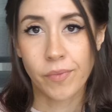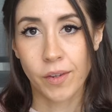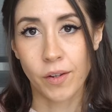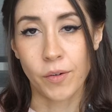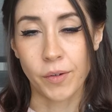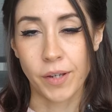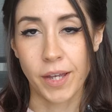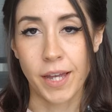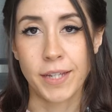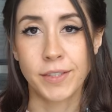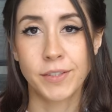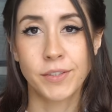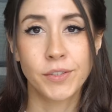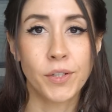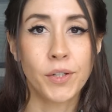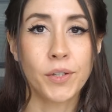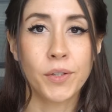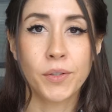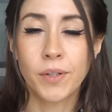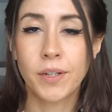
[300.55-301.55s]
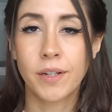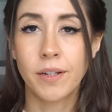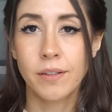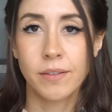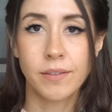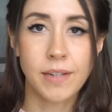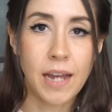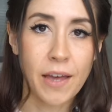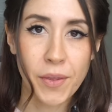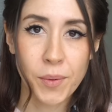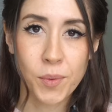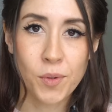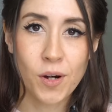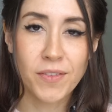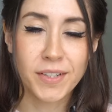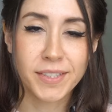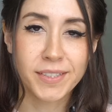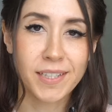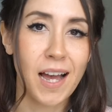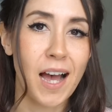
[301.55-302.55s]
Okay, so now that we're
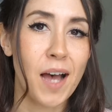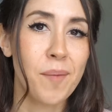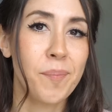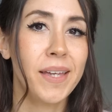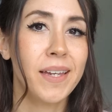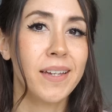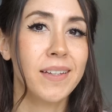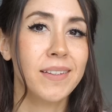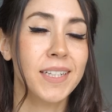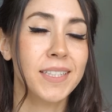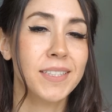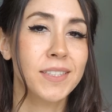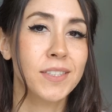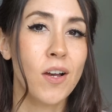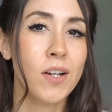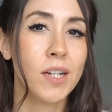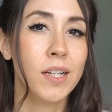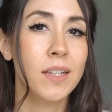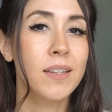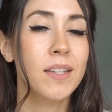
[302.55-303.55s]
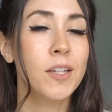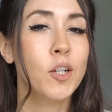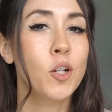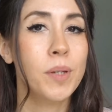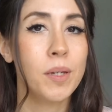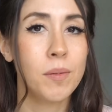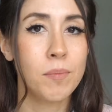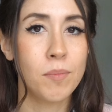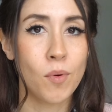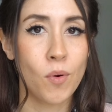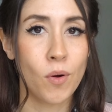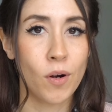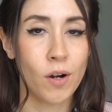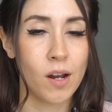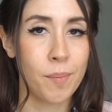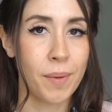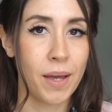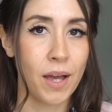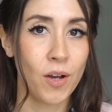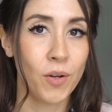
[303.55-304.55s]
on the topic, let's talk a little bit more
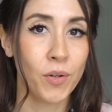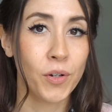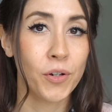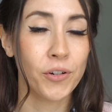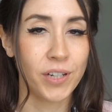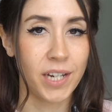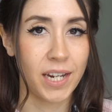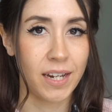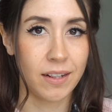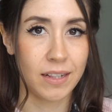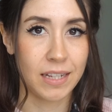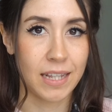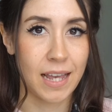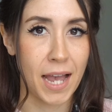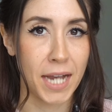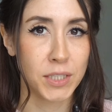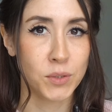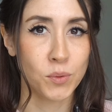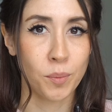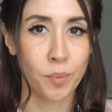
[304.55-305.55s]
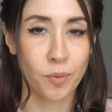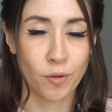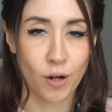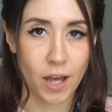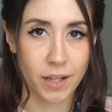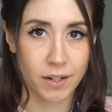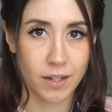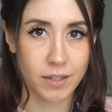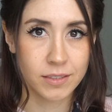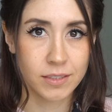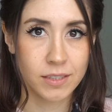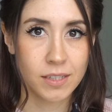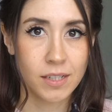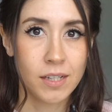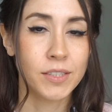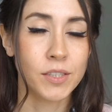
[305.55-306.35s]
about creating the actual product.